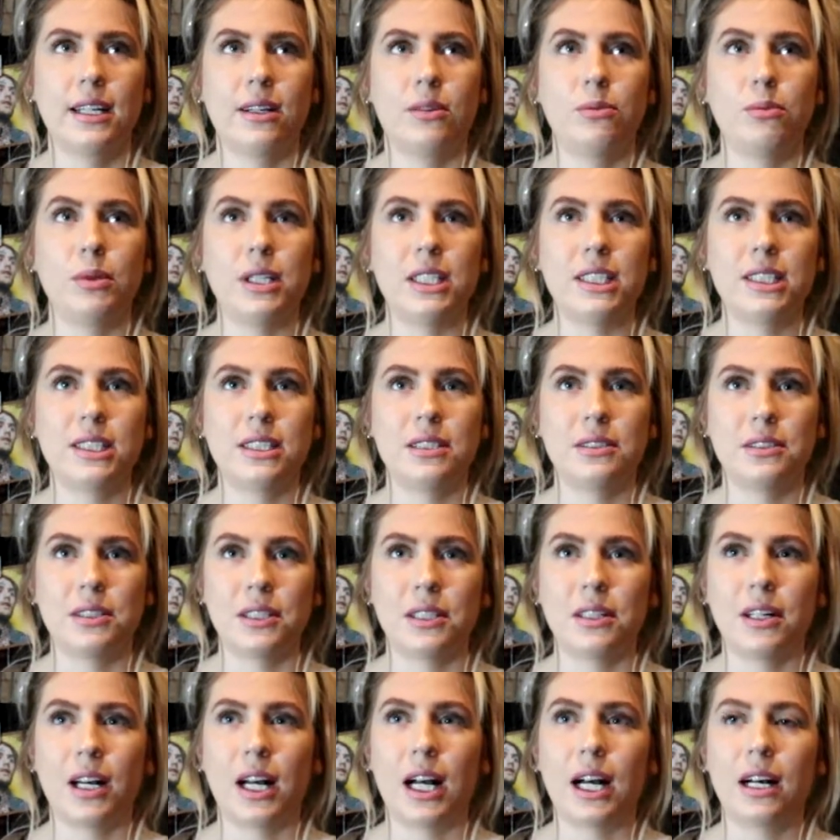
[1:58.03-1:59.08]
we
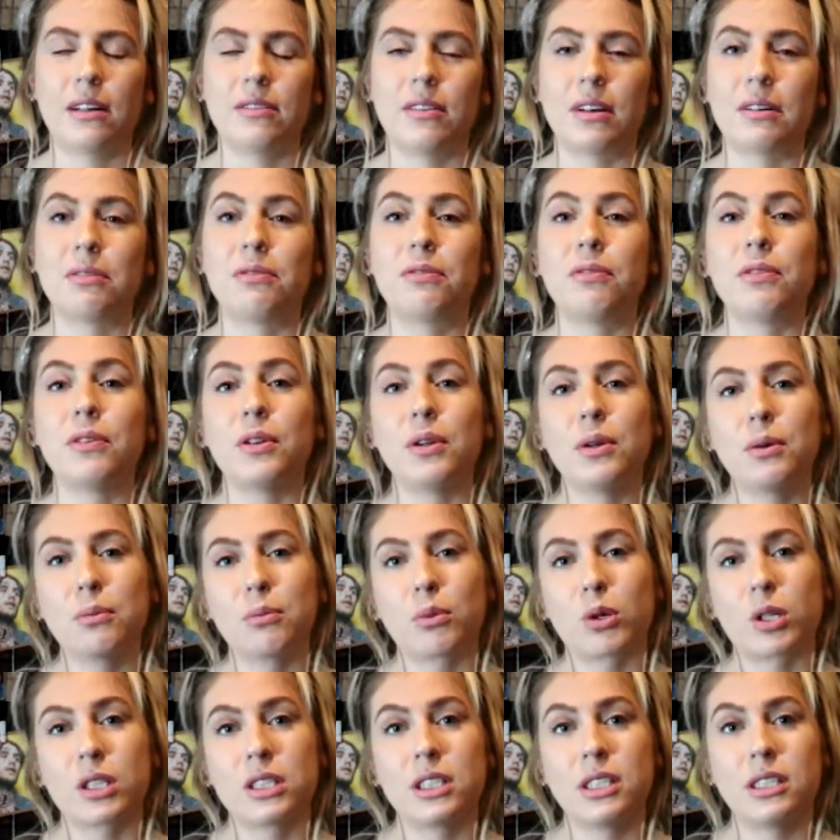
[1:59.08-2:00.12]
still have a few
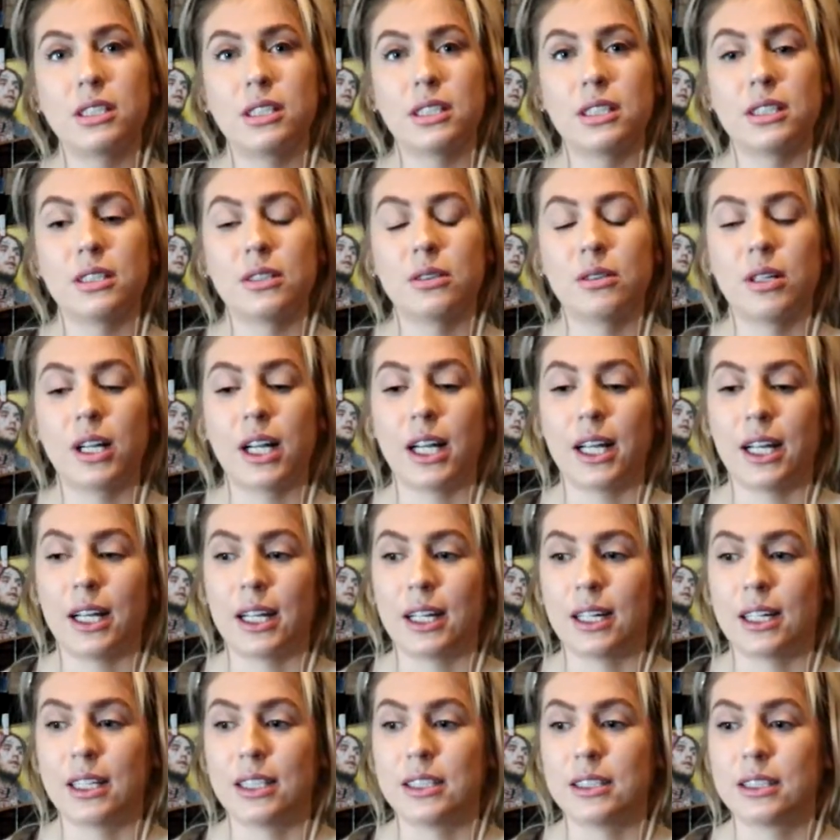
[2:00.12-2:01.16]
more to do,
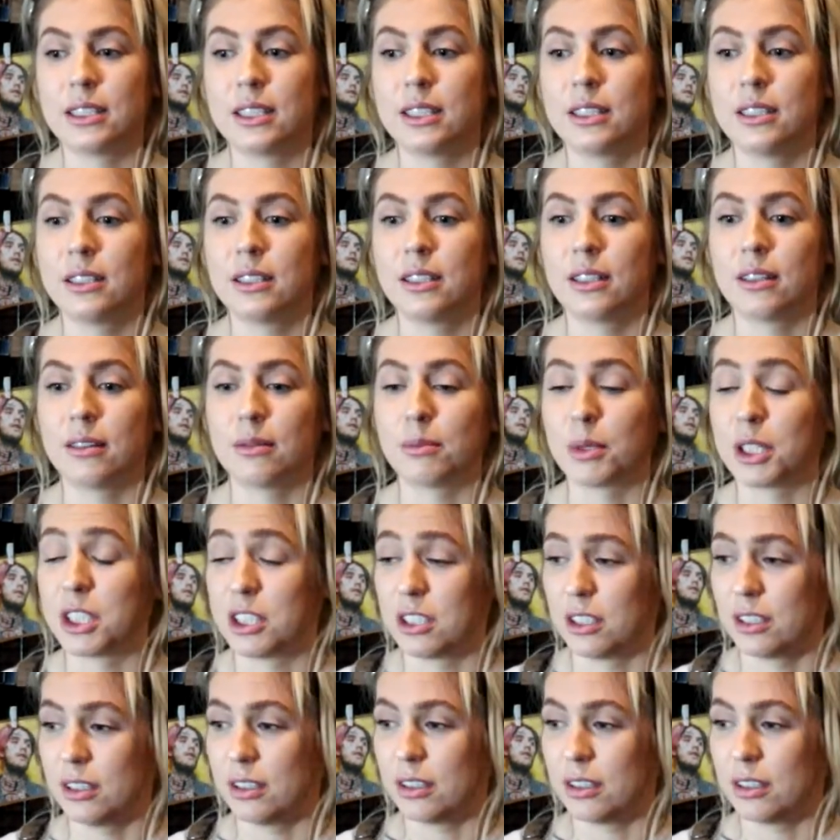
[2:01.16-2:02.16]
and a bunch of